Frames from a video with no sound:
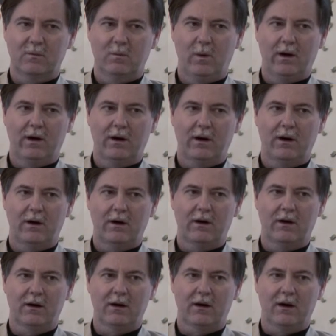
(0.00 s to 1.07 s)

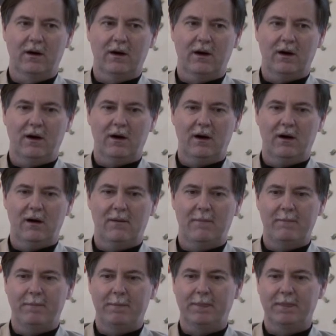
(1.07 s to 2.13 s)
where
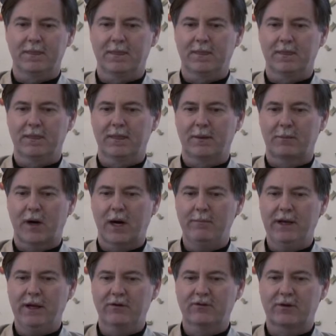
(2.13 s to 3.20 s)
the
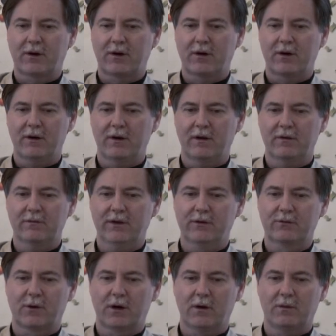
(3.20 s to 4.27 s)
Prime Minister of
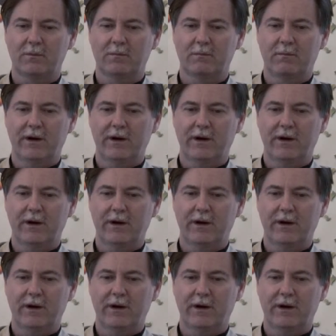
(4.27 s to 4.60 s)
Israel